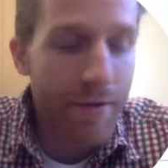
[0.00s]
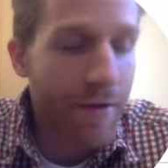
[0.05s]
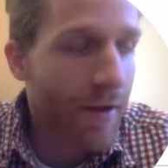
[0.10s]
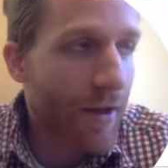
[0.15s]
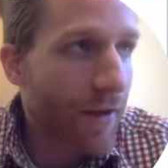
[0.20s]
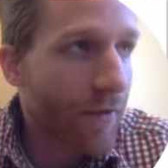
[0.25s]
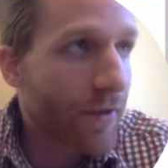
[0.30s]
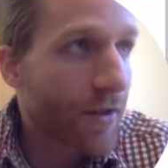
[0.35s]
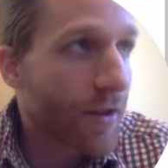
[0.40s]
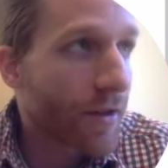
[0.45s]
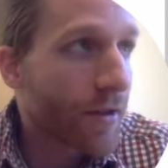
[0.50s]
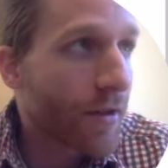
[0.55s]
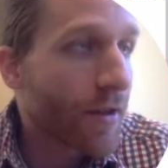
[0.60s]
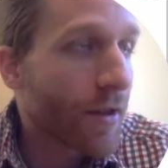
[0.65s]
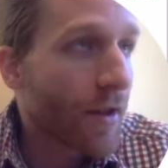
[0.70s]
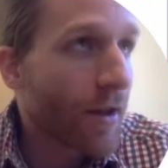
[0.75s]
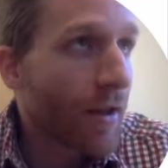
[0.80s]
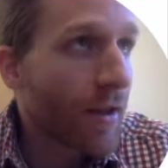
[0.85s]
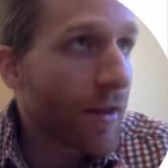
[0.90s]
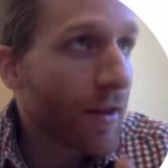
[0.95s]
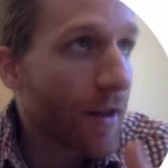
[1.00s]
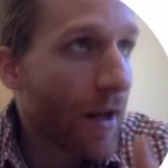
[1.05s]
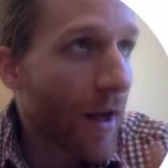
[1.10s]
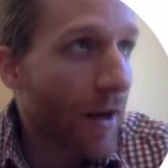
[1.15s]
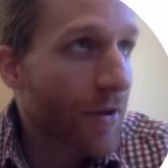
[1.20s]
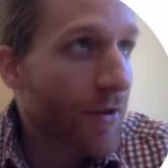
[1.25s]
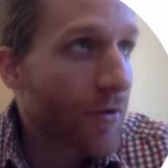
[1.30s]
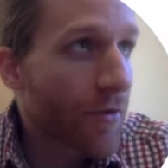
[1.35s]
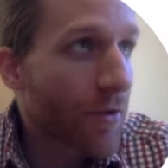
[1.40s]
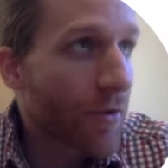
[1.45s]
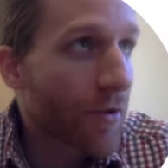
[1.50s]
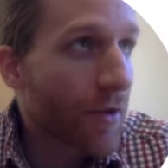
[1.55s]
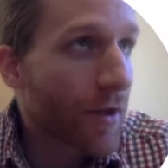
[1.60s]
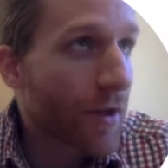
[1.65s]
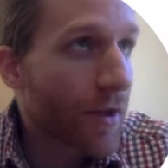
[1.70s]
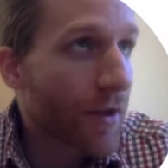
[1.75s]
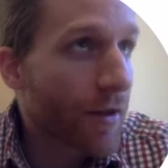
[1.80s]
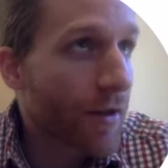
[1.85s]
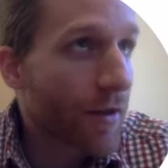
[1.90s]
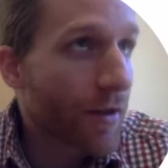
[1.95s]
given the x
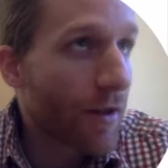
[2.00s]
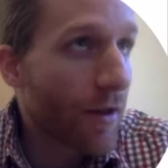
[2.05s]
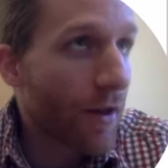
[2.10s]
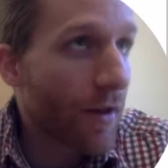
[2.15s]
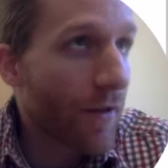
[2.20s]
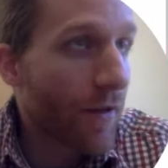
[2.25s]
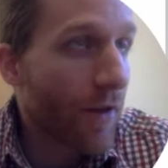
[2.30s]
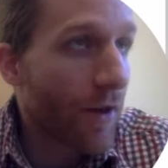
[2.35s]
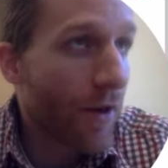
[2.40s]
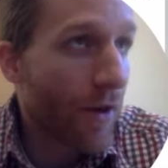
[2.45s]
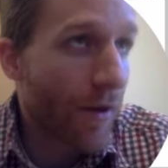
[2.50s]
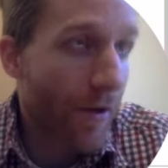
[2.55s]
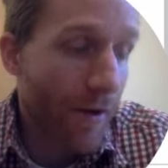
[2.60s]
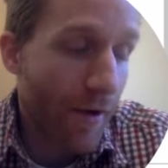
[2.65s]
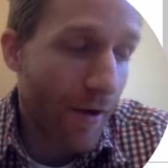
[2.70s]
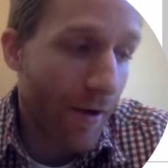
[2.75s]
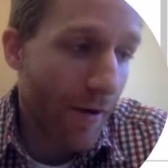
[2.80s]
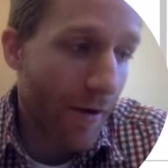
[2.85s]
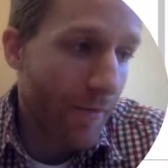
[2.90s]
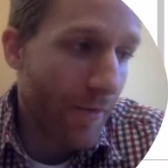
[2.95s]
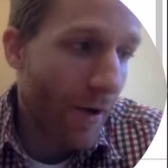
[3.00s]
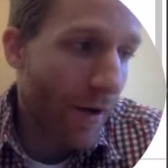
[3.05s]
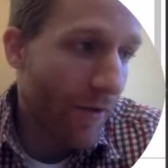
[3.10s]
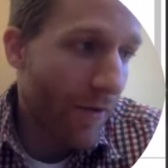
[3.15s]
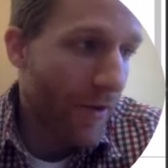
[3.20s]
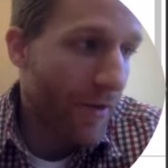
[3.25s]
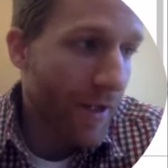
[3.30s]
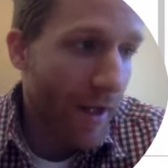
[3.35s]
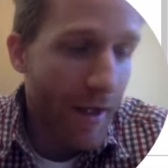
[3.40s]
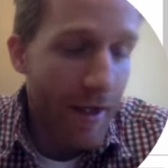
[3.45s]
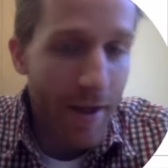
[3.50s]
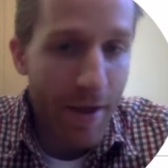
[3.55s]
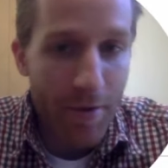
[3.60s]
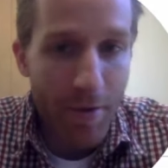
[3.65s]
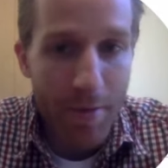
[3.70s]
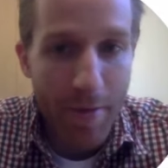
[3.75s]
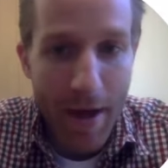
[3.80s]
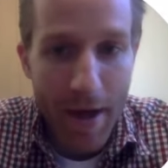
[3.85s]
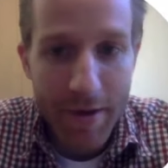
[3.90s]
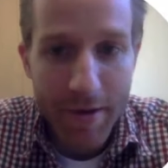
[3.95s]
coordinate of our data that
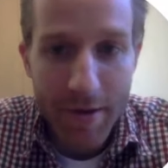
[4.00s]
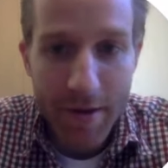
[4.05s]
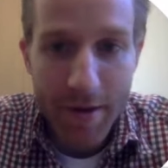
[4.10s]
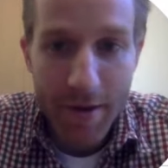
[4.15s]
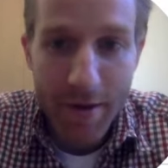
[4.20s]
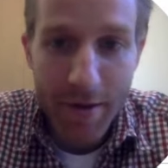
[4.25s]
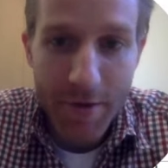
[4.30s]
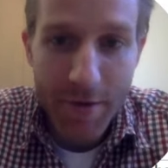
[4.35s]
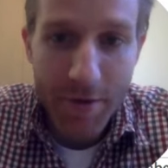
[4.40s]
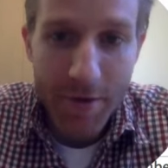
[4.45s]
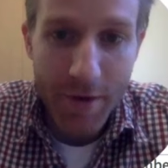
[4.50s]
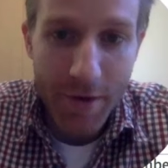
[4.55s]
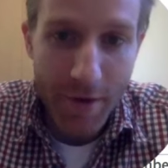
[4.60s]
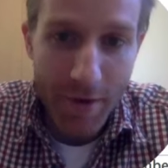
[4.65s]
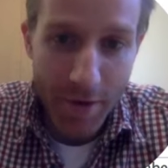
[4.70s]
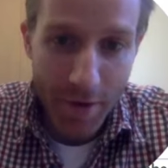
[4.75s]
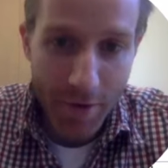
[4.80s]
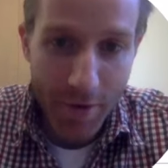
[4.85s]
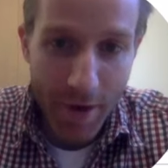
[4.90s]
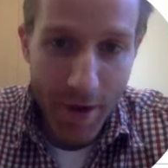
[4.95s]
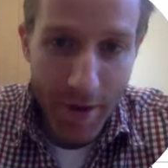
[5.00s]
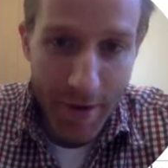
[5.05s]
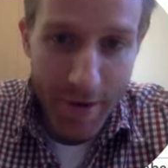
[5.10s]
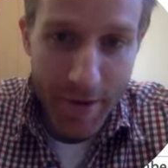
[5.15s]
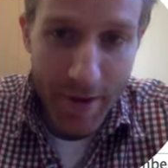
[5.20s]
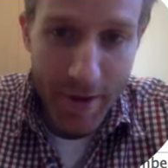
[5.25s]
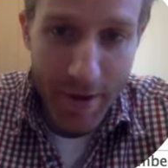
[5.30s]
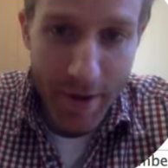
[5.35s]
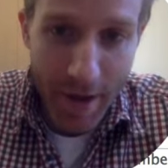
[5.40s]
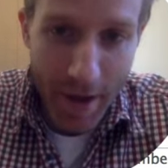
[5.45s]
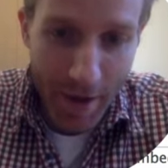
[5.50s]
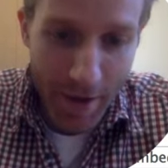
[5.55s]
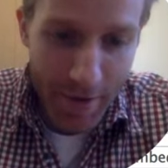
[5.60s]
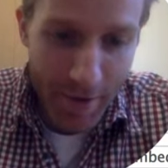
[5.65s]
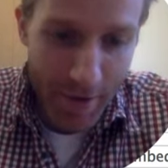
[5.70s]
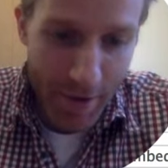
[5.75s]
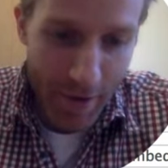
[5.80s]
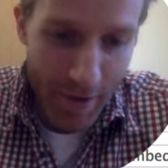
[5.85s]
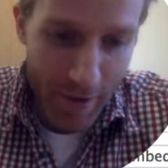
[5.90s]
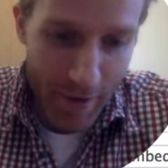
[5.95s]
we pass in, it's going to go ahead and set the
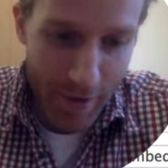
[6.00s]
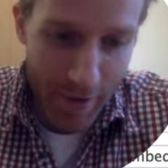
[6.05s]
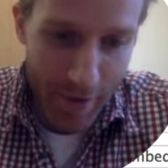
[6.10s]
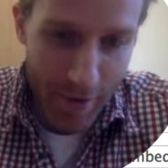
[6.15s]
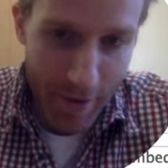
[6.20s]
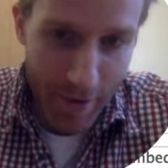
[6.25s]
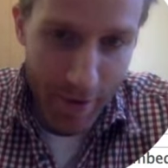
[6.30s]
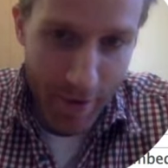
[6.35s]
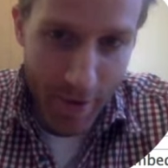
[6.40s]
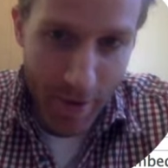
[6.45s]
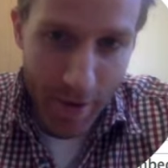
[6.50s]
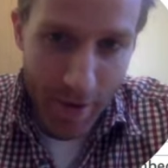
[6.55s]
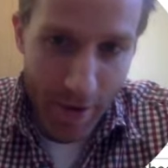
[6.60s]
x on the